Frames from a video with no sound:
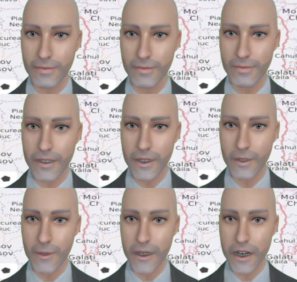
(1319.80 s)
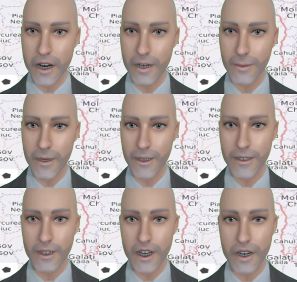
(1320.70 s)
Again, been working on the
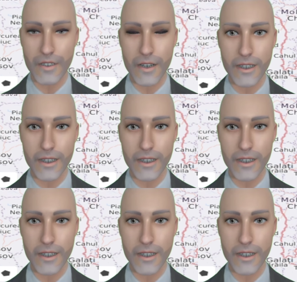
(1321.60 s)
pronunciation of that